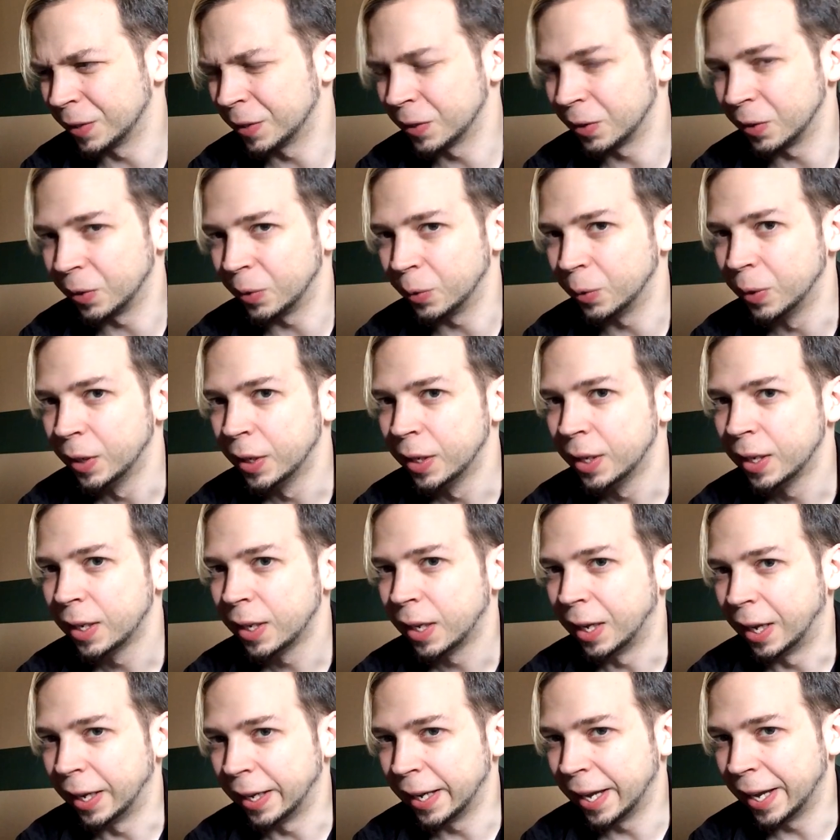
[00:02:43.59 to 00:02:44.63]
So
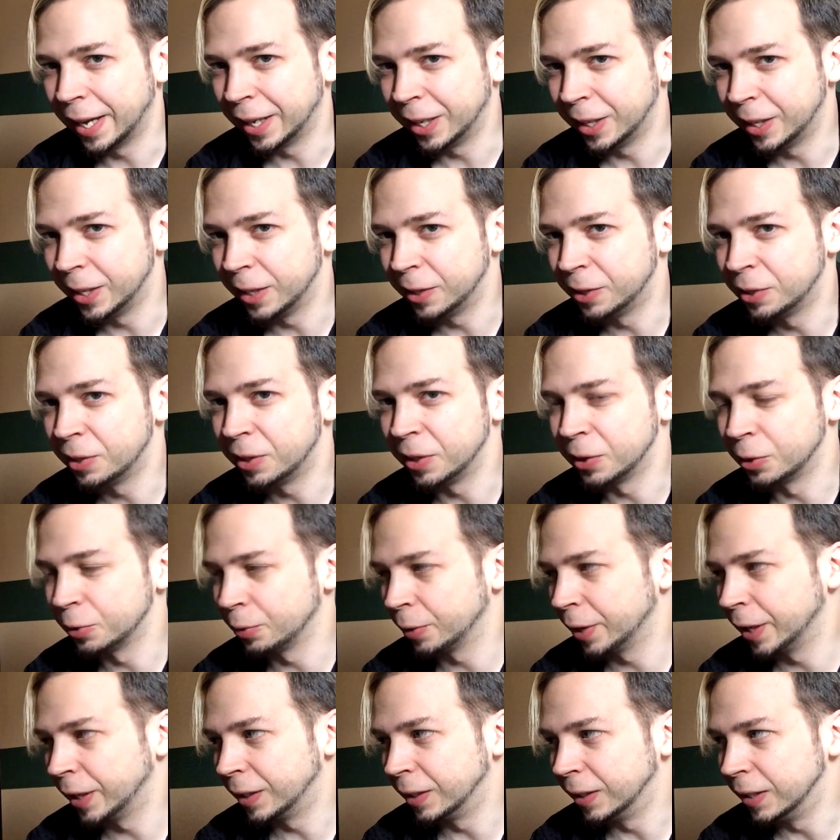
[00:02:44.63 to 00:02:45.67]
I added it to the
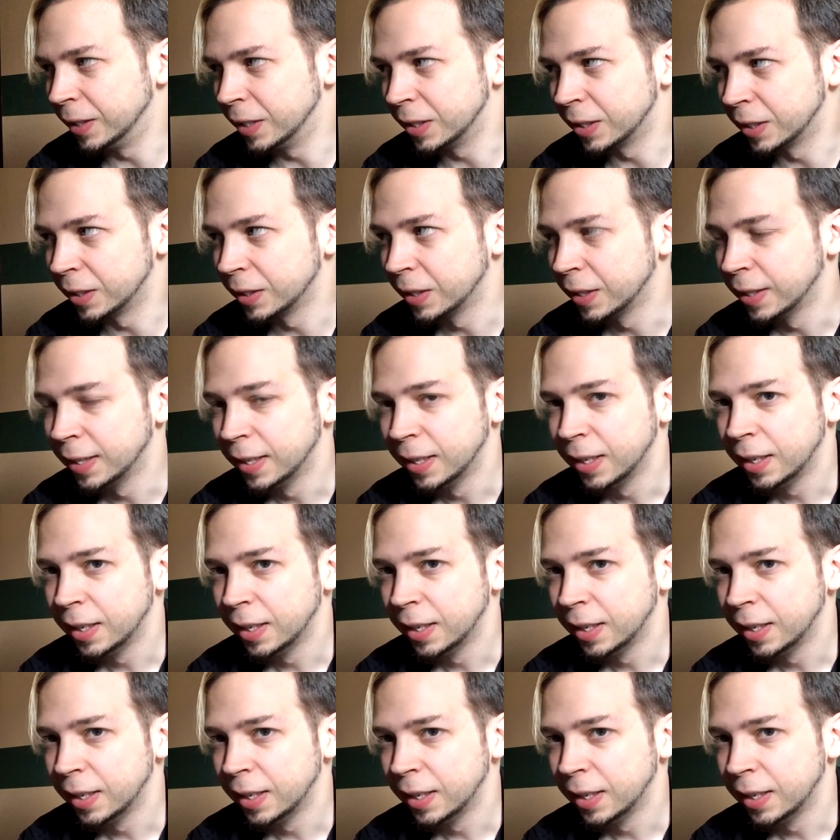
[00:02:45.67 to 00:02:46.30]
trade list.